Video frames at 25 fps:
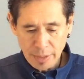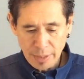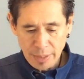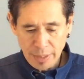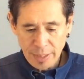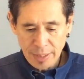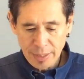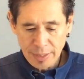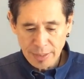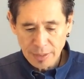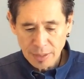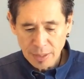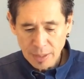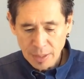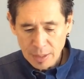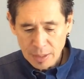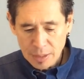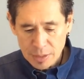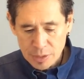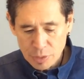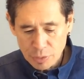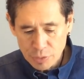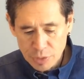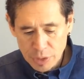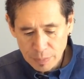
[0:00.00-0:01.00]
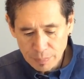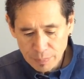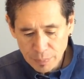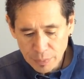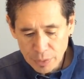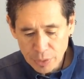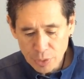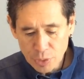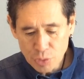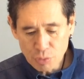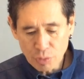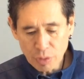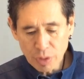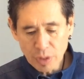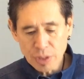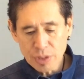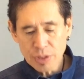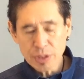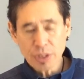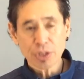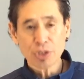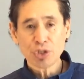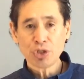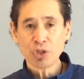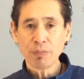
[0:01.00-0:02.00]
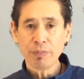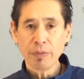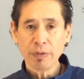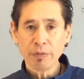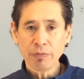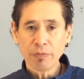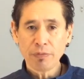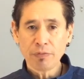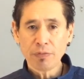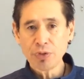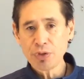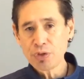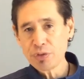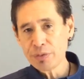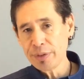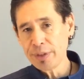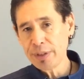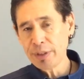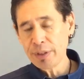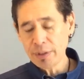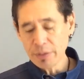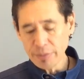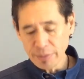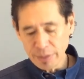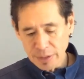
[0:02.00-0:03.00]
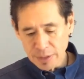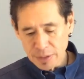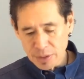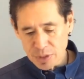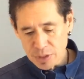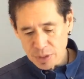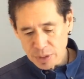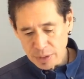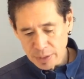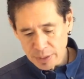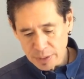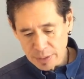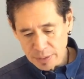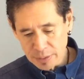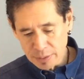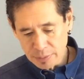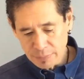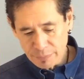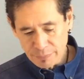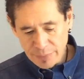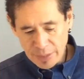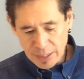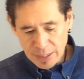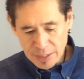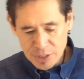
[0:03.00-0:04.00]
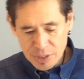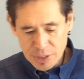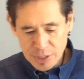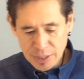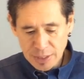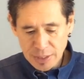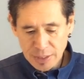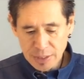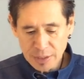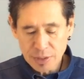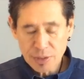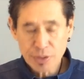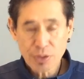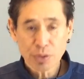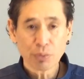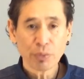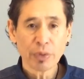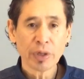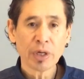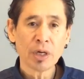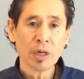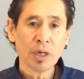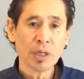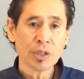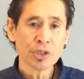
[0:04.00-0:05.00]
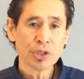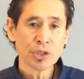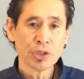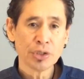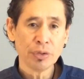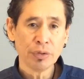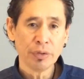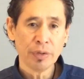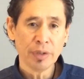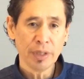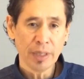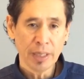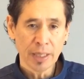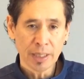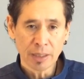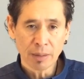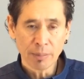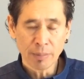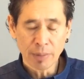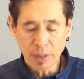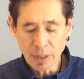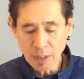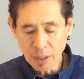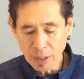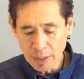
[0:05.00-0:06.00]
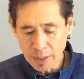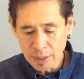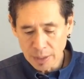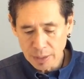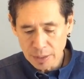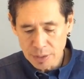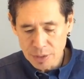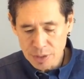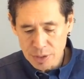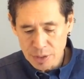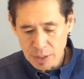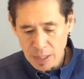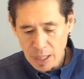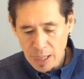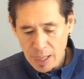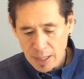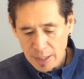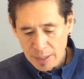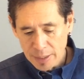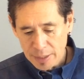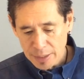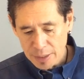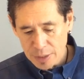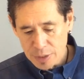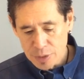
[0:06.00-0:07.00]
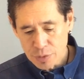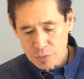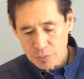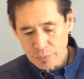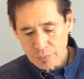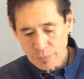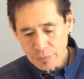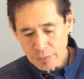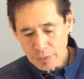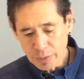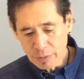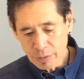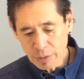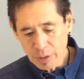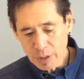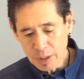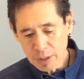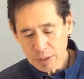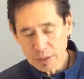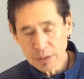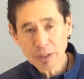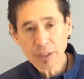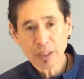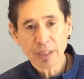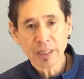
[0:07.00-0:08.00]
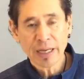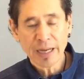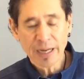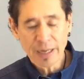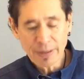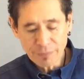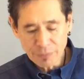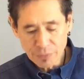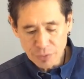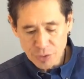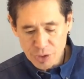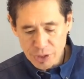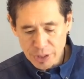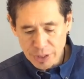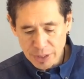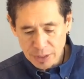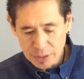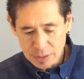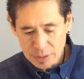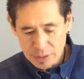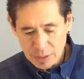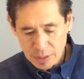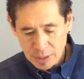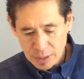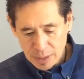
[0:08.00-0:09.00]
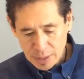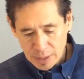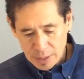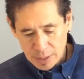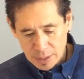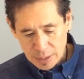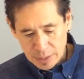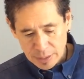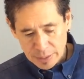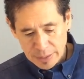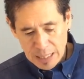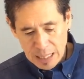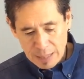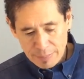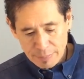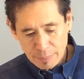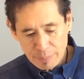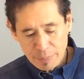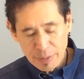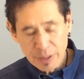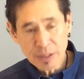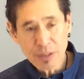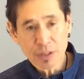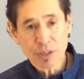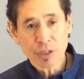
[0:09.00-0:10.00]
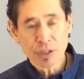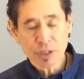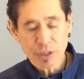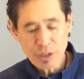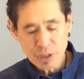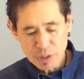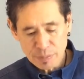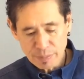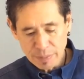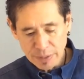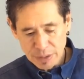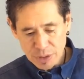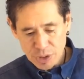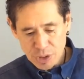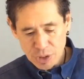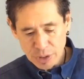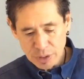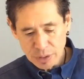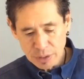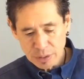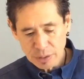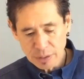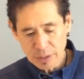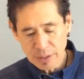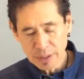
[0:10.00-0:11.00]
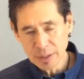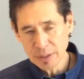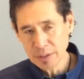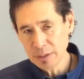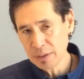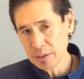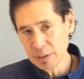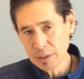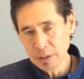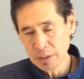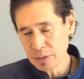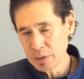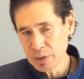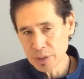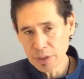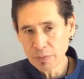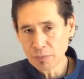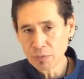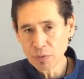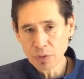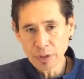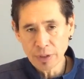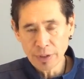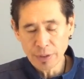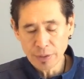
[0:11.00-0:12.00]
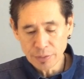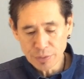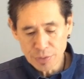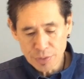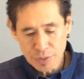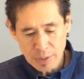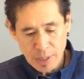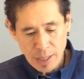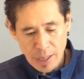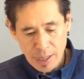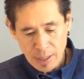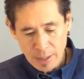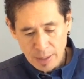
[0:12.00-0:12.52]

A, so typical drugs that should be refrigerated are insulin, vaccines, reconstituted antibiotics, interferon, Caverject, gabapentin suspension, and several others.